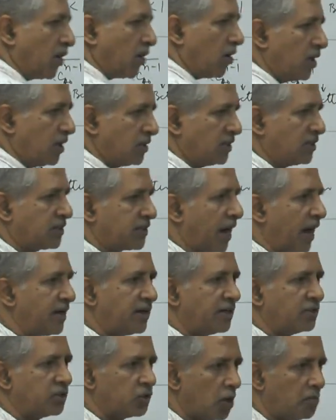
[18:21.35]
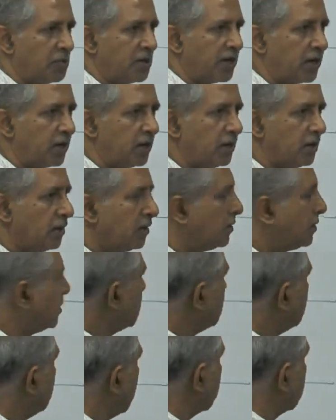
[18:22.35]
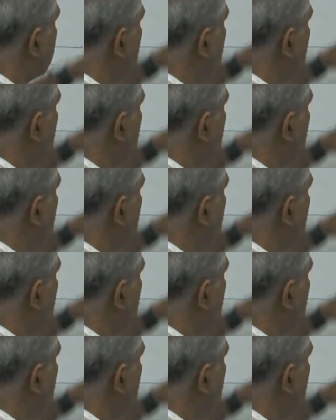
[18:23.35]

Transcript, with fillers: called the standard geometry where the